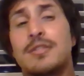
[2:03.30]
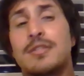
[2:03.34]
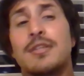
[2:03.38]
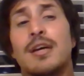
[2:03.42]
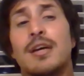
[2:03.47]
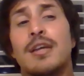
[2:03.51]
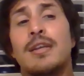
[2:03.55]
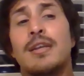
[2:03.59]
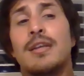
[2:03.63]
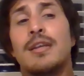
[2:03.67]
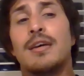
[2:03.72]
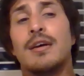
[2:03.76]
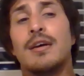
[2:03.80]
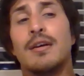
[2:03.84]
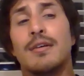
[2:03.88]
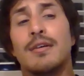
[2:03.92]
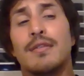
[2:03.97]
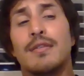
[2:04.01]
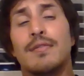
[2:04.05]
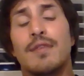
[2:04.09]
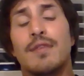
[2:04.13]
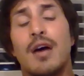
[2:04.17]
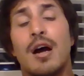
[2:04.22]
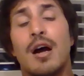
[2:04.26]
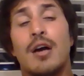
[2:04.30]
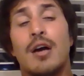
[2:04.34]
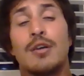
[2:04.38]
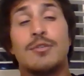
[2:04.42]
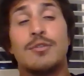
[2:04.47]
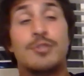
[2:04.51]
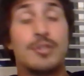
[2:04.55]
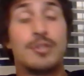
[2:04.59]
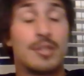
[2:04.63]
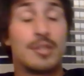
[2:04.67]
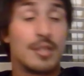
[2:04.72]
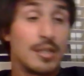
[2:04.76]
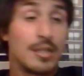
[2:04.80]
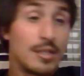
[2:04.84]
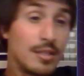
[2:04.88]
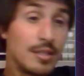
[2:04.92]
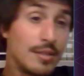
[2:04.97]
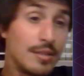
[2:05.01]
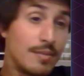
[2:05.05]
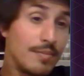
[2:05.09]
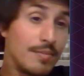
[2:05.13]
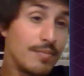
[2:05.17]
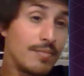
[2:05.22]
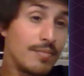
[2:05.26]
son of Arjuna,
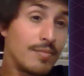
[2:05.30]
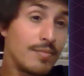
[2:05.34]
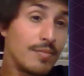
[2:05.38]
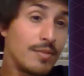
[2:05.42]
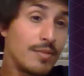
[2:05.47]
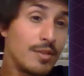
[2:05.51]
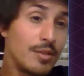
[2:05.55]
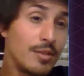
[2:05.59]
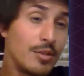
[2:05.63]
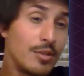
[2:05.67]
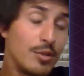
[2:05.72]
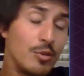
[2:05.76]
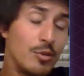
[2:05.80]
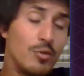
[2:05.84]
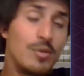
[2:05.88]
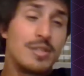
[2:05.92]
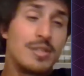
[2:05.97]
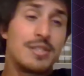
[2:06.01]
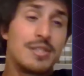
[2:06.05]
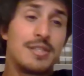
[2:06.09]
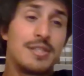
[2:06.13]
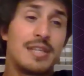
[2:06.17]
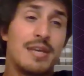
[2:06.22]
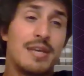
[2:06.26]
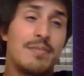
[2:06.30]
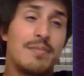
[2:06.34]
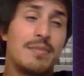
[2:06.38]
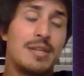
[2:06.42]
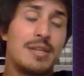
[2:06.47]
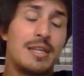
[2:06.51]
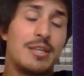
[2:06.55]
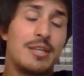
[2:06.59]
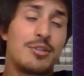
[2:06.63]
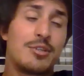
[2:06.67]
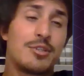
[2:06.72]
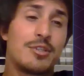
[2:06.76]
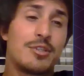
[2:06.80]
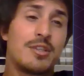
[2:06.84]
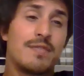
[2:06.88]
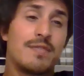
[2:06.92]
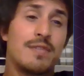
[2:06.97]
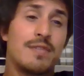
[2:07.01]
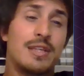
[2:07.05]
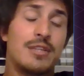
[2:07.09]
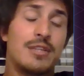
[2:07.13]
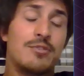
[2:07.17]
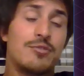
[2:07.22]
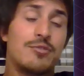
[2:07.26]
who is the emanation of
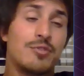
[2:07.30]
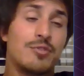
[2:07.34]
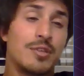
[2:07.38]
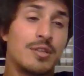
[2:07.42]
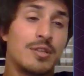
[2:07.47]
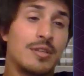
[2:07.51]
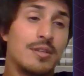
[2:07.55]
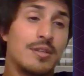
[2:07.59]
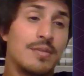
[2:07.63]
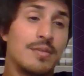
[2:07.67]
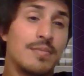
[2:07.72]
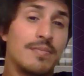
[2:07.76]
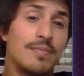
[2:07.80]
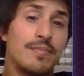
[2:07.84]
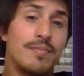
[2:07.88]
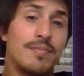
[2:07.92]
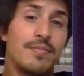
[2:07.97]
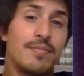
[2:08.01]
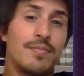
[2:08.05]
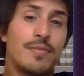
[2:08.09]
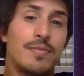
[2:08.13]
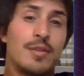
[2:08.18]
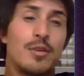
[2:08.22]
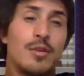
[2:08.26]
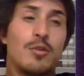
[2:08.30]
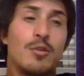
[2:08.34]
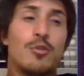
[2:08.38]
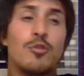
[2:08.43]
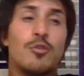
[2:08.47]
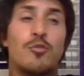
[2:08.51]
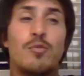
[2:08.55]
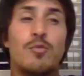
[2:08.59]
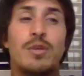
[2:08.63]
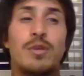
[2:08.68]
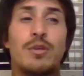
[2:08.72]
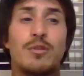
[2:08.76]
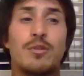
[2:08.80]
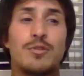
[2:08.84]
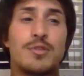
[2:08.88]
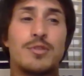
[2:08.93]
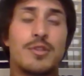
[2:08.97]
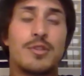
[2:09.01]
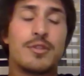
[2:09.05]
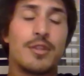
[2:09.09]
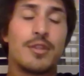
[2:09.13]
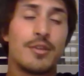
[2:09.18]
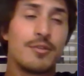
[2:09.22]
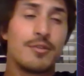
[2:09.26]
Indra, who wields
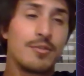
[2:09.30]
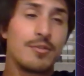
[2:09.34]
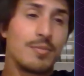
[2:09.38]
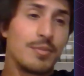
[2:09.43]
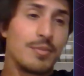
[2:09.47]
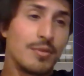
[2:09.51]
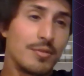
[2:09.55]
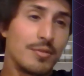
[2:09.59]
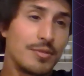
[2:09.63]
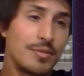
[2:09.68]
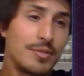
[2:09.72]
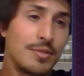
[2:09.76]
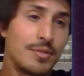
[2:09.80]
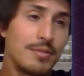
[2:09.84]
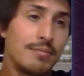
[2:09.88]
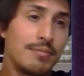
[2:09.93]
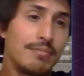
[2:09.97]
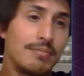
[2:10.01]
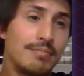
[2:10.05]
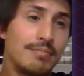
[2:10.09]
the thunderbolt.